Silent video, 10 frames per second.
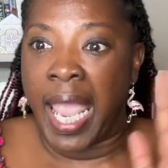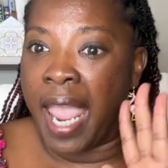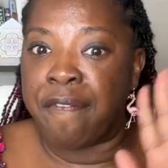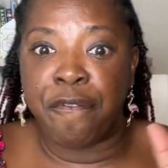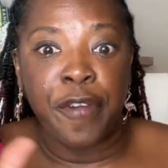
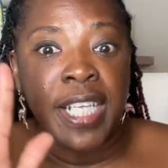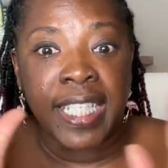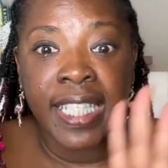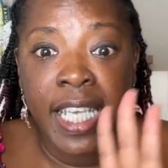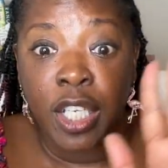Every
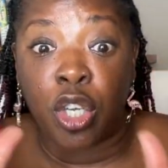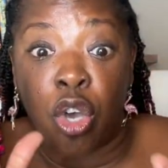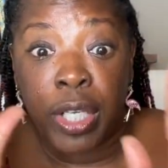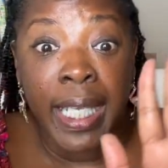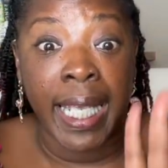
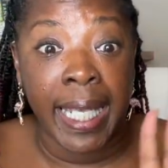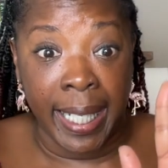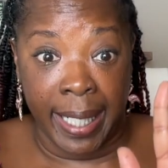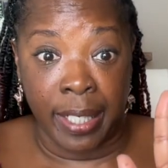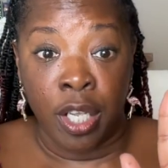single
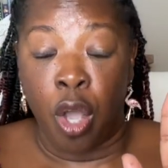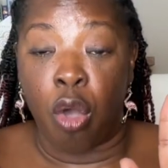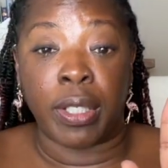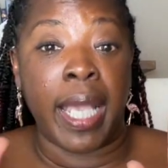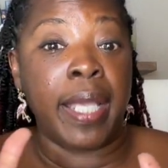kid,
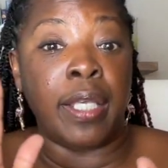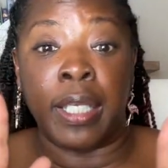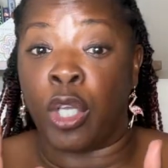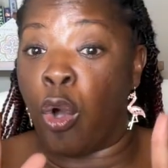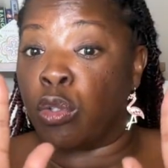okay,
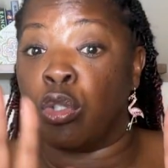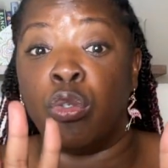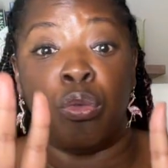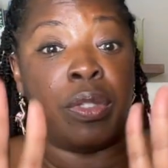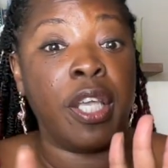go
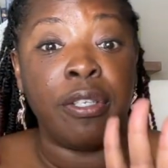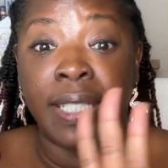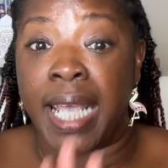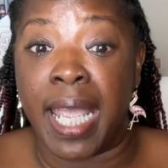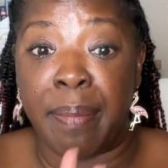to their
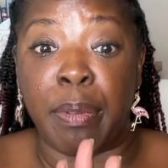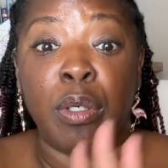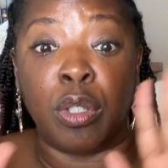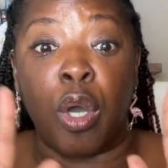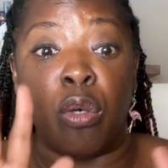
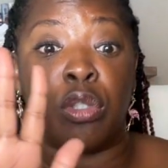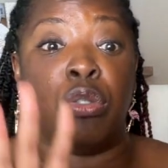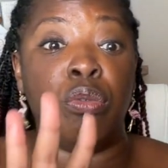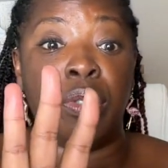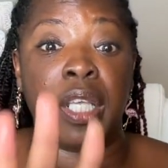table, go
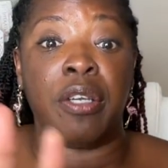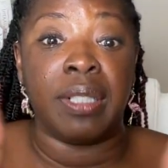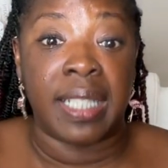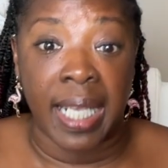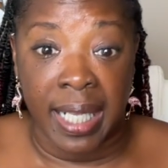to their
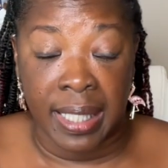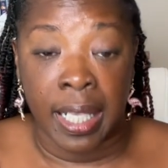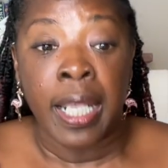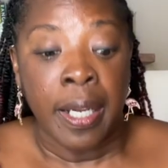desk.